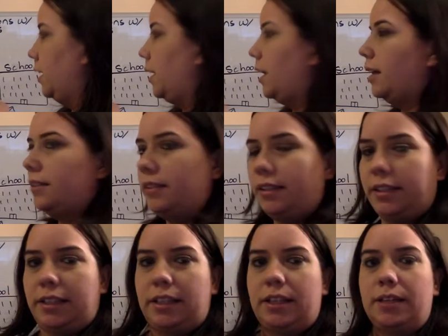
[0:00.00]

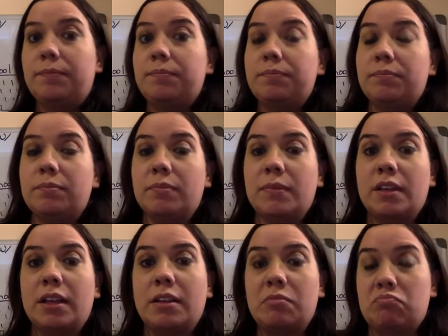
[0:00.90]
Así que,
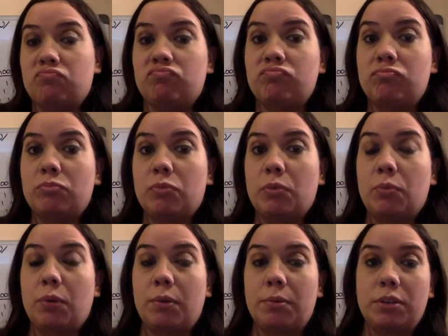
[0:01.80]

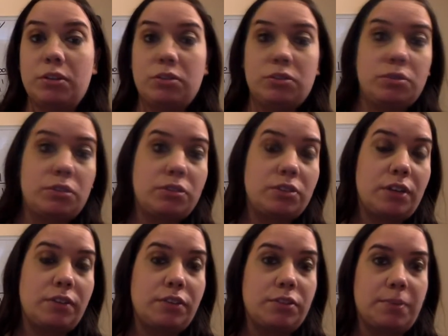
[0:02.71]
what would you do to
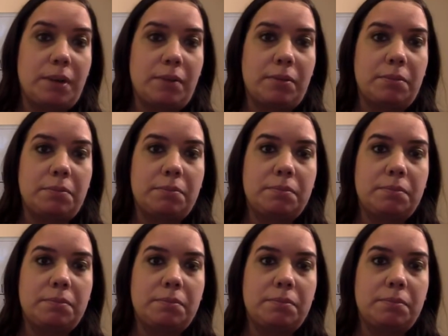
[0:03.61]
solve this problem?